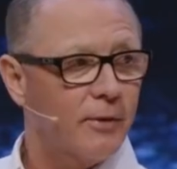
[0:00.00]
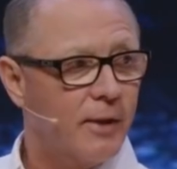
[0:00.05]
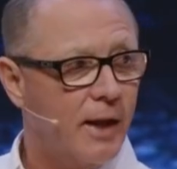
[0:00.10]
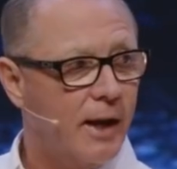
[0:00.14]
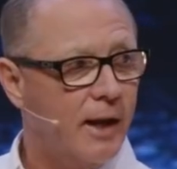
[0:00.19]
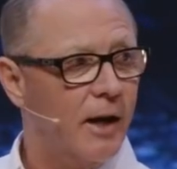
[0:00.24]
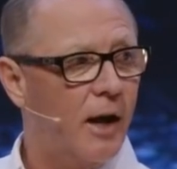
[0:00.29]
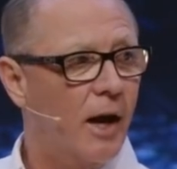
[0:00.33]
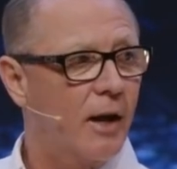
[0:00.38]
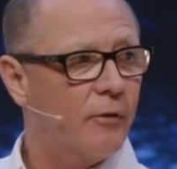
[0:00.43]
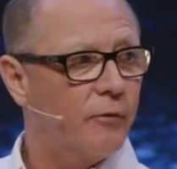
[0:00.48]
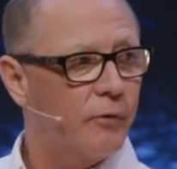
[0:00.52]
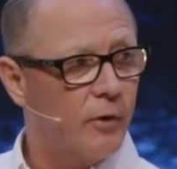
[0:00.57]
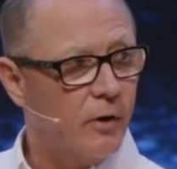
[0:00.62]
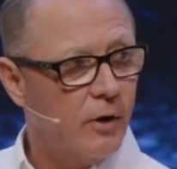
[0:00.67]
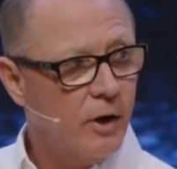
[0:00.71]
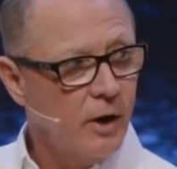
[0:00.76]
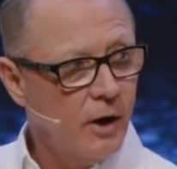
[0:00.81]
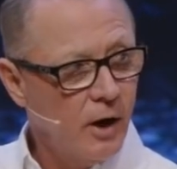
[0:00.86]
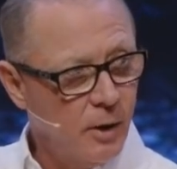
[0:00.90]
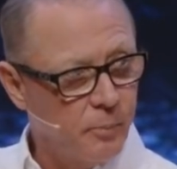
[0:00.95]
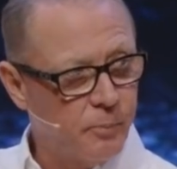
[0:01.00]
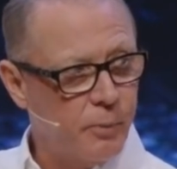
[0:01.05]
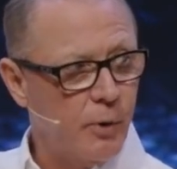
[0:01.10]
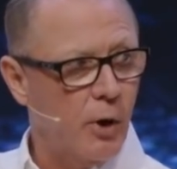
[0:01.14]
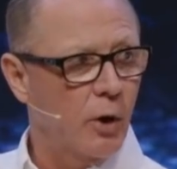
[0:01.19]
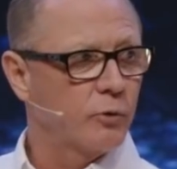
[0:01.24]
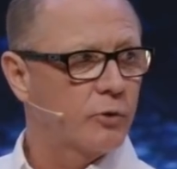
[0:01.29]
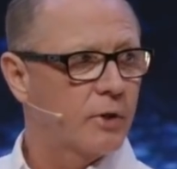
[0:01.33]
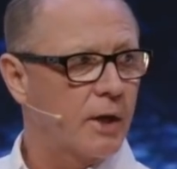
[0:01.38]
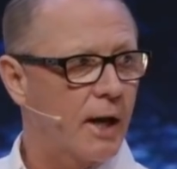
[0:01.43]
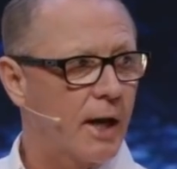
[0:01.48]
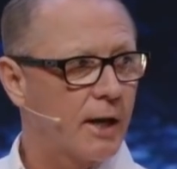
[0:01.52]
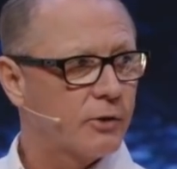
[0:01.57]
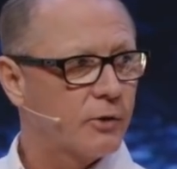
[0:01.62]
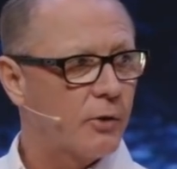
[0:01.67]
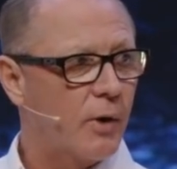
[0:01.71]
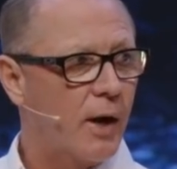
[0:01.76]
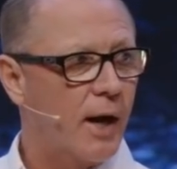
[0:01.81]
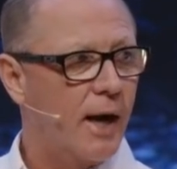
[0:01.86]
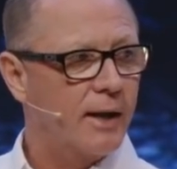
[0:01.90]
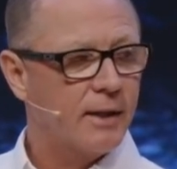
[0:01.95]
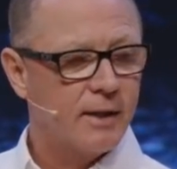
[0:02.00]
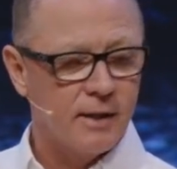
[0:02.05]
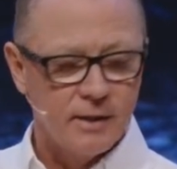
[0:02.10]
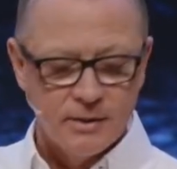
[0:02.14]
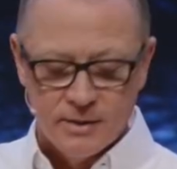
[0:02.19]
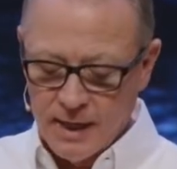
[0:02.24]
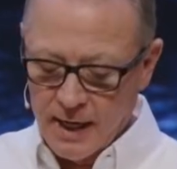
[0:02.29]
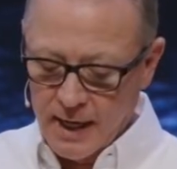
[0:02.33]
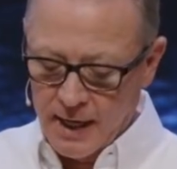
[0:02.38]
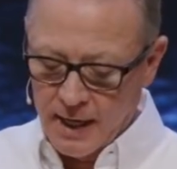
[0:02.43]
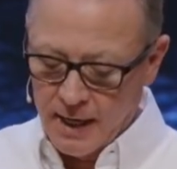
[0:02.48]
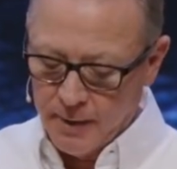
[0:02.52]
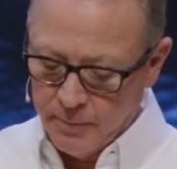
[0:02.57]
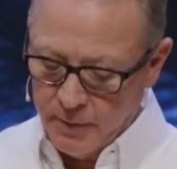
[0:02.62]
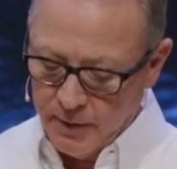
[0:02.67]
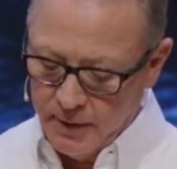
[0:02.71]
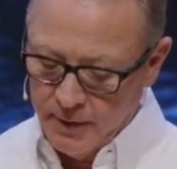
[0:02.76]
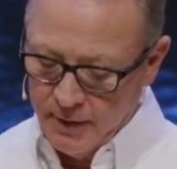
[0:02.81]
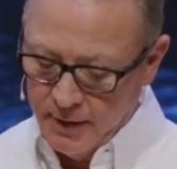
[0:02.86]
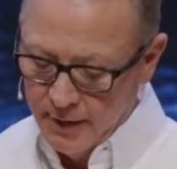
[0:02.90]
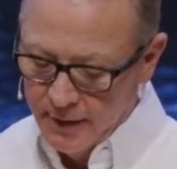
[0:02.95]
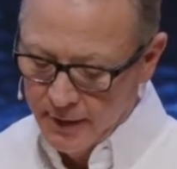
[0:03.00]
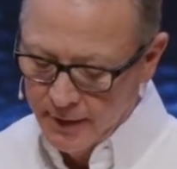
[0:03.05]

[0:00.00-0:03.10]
Thank God for a protest, right? To stand up and...